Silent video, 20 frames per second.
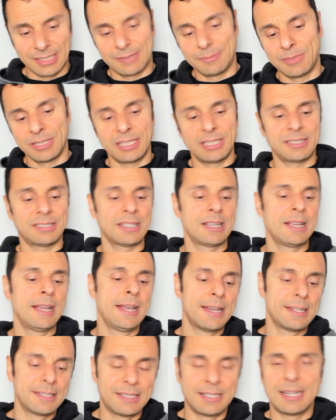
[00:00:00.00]
minutes.
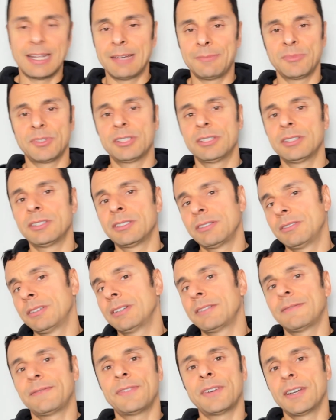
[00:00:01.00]
Today I'm going to do it
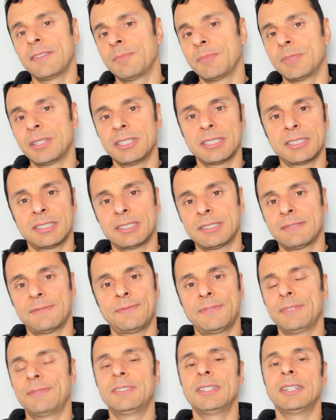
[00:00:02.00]
in 5 minutes
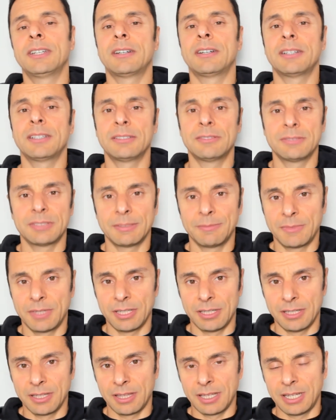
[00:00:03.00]
59 or something
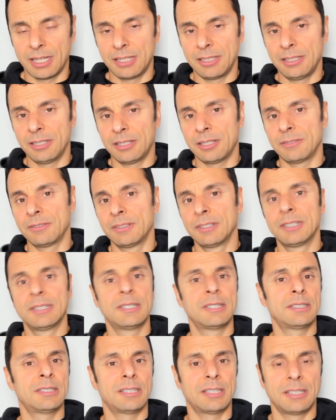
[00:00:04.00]
like that,
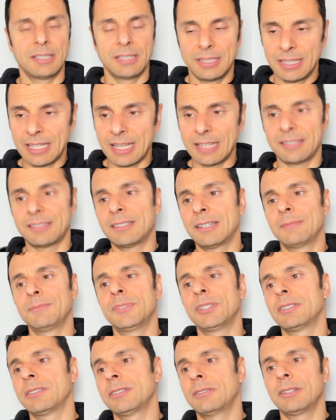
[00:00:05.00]
And next time you
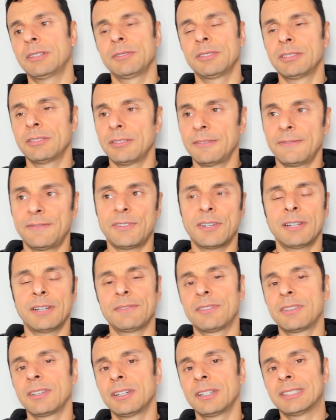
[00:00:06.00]
do it, I'm going to do it in
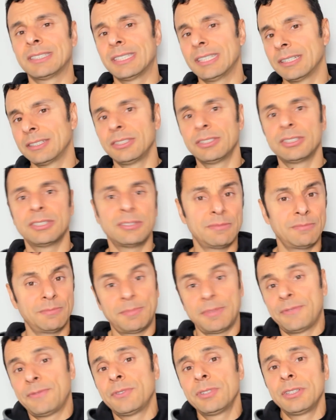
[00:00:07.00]
5:30. And
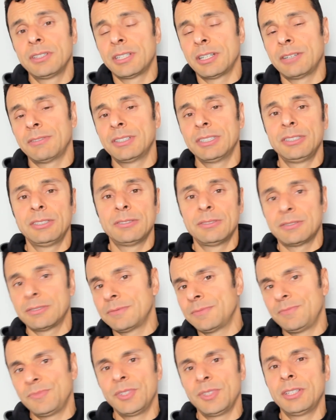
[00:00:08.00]
before you know it,
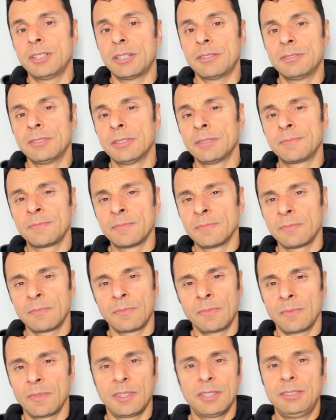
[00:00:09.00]

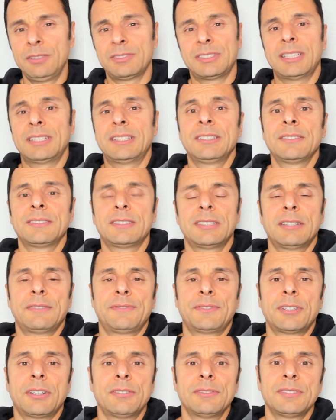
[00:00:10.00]
you're setting yourself
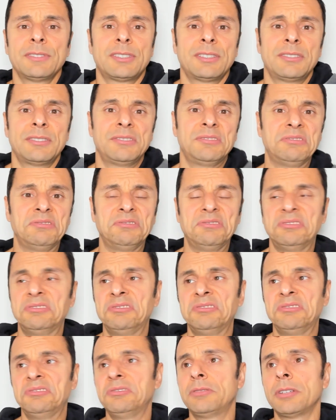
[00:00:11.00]
goals that
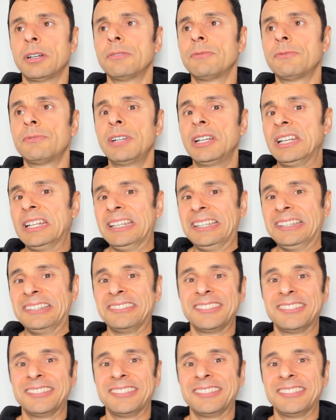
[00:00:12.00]
you don't really